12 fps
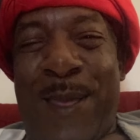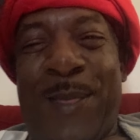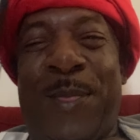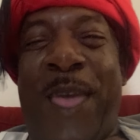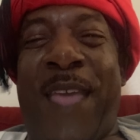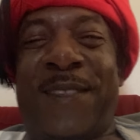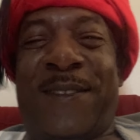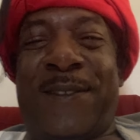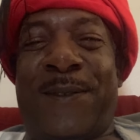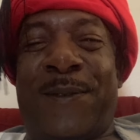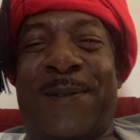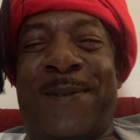
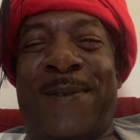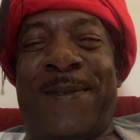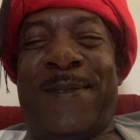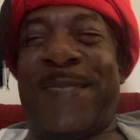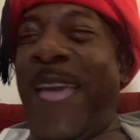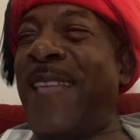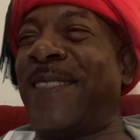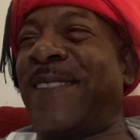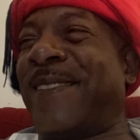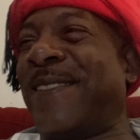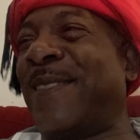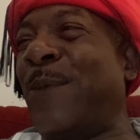That's
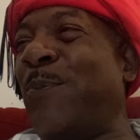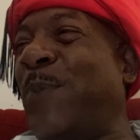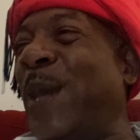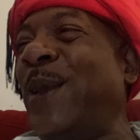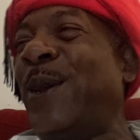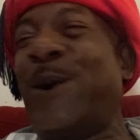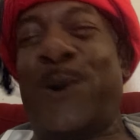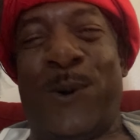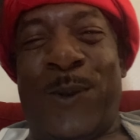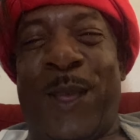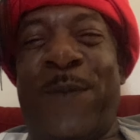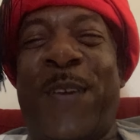the
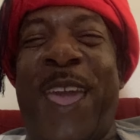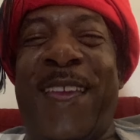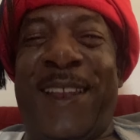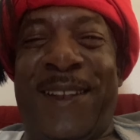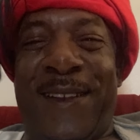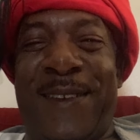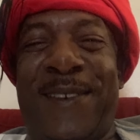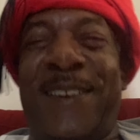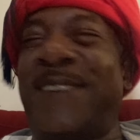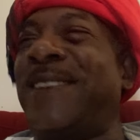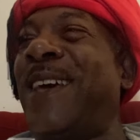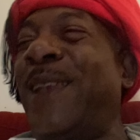pinnacle of hate, to
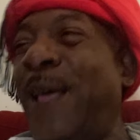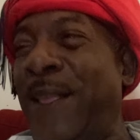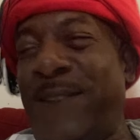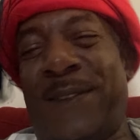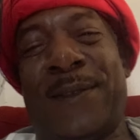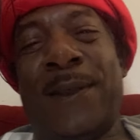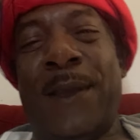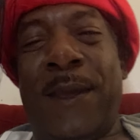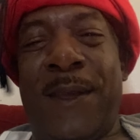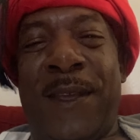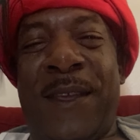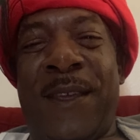tell us
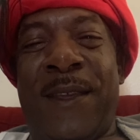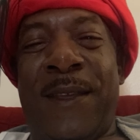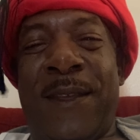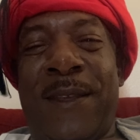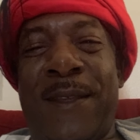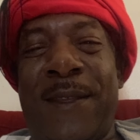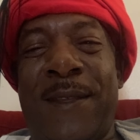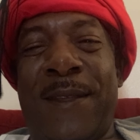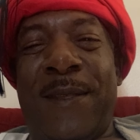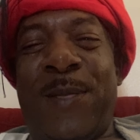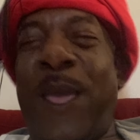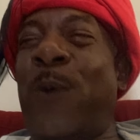
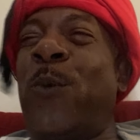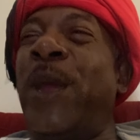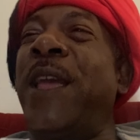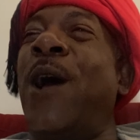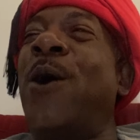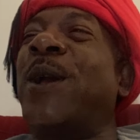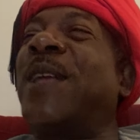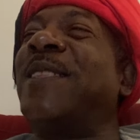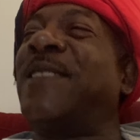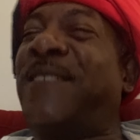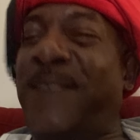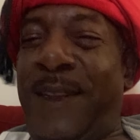that we are
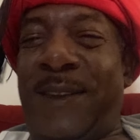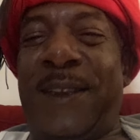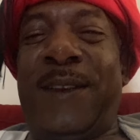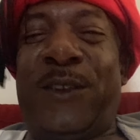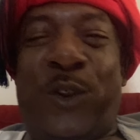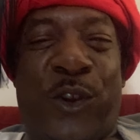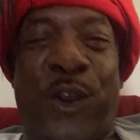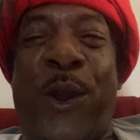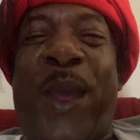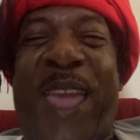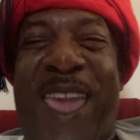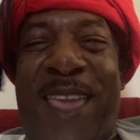consenting to
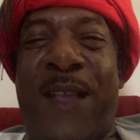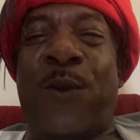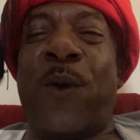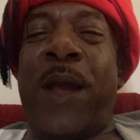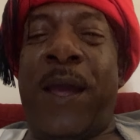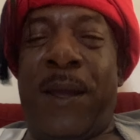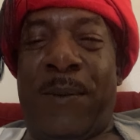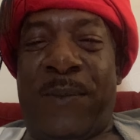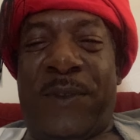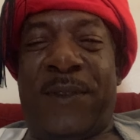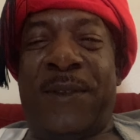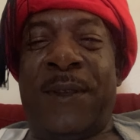your hate
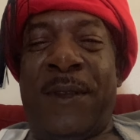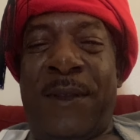crimes.